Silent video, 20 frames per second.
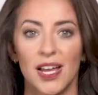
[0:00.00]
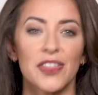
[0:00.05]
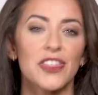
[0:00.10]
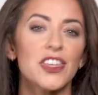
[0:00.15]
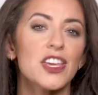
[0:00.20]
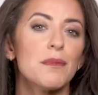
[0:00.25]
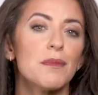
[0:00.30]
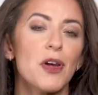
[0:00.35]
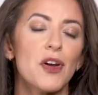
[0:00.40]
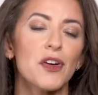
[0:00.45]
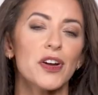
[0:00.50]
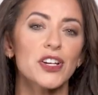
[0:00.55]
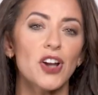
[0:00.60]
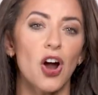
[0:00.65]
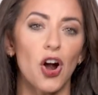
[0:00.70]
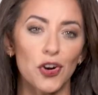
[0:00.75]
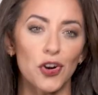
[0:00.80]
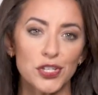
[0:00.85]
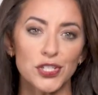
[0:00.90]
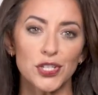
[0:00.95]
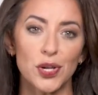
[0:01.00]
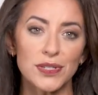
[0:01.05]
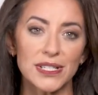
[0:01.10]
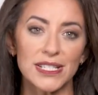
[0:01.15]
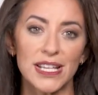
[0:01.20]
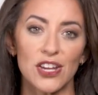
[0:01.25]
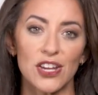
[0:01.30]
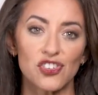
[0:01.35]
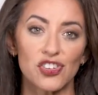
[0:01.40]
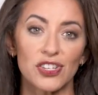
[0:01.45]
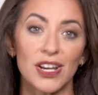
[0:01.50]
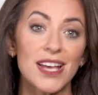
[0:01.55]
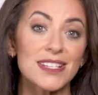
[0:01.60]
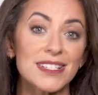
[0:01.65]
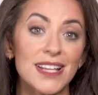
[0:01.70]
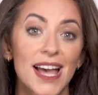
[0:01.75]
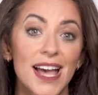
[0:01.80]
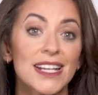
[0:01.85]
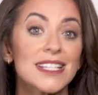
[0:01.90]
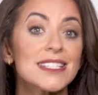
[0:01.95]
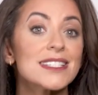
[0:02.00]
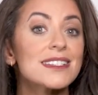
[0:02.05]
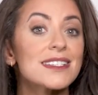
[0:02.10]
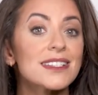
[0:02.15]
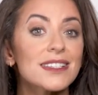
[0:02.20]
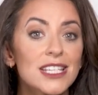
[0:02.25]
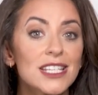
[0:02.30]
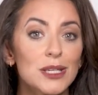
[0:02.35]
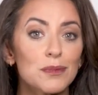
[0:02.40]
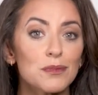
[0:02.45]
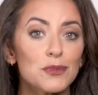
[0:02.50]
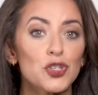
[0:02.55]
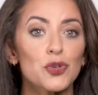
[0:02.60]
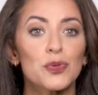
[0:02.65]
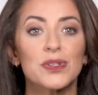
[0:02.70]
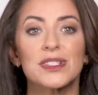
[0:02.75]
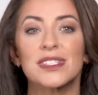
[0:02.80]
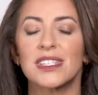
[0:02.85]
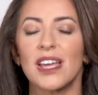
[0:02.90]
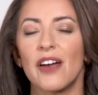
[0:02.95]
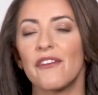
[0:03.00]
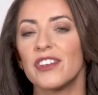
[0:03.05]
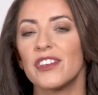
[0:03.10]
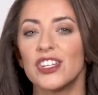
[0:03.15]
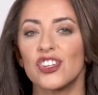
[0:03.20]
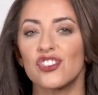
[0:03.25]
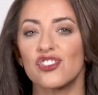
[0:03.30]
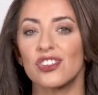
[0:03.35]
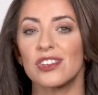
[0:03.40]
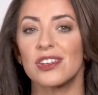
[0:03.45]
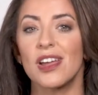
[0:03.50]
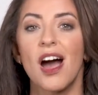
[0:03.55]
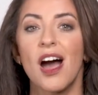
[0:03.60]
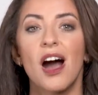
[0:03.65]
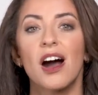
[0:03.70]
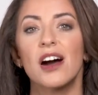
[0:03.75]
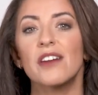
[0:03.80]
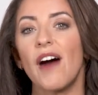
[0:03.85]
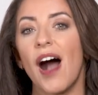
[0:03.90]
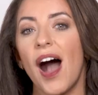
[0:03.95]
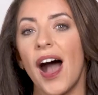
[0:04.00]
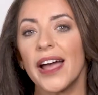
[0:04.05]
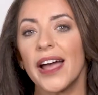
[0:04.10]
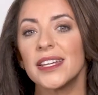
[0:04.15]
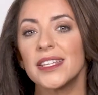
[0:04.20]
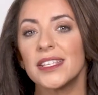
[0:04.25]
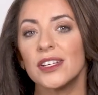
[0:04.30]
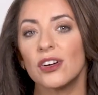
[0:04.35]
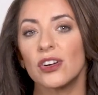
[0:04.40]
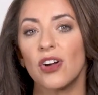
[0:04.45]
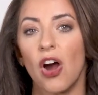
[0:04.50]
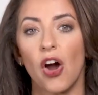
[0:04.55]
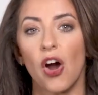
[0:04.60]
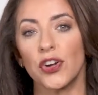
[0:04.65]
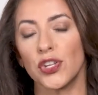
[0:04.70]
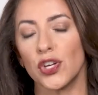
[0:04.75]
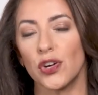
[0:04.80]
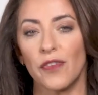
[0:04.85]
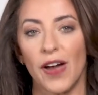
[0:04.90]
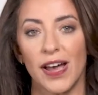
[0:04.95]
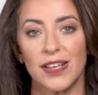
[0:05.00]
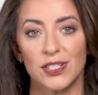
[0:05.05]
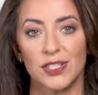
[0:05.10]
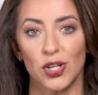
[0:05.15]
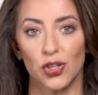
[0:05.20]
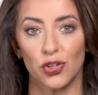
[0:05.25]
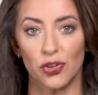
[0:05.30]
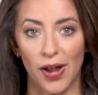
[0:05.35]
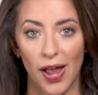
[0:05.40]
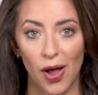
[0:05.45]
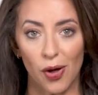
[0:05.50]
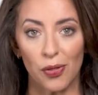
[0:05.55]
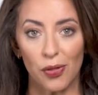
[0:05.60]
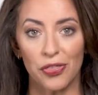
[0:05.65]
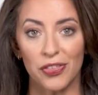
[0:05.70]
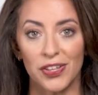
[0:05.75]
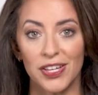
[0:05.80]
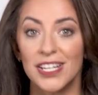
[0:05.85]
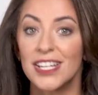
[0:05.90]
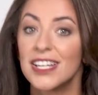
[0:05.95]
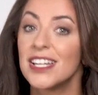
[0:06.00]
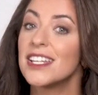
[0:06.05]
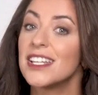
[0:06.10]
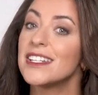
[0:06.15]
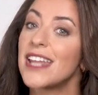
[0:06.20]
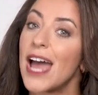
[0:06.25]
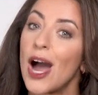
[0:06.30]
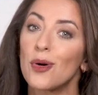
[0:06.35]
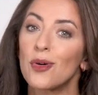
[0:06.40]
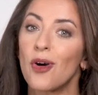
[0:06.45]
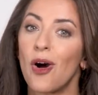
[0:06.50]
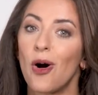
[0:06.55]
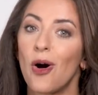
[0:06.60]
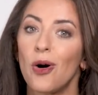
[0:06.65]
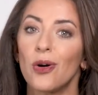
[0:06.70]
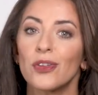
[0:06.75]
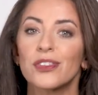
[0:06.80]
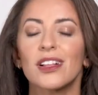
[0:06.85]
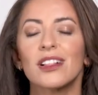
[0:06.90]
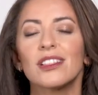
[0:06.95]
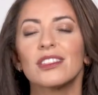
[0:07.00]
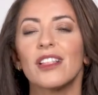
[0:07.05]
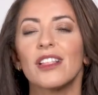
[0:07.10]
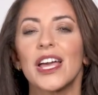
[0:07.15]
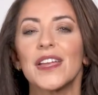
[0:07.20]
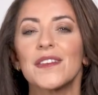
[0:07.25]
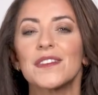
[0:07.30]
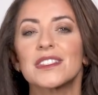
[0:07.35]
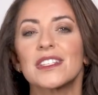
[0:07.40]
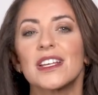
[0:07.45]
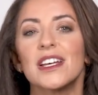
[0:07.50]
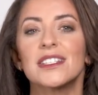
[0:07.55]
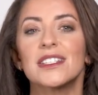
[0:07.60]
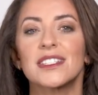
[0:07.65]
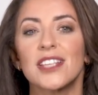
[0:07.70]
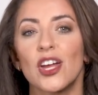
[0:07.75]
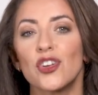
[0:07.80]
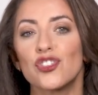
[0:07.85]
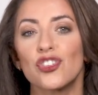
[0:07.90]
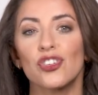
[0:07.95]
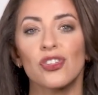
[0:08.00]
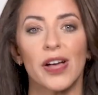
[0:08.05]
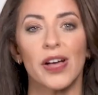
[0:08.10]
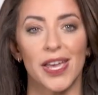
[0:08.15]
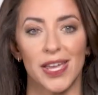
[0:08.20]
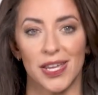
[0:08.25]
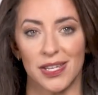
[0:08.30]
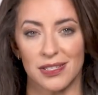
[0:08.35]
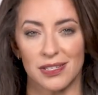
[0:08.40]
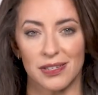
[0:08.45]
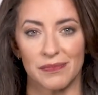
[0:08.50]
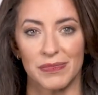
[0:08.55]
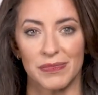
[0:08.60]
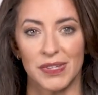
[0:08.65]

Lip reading: The American Heart Association has added sleep to its definition of ideal cardiovascular health, now called Life's Essential 8.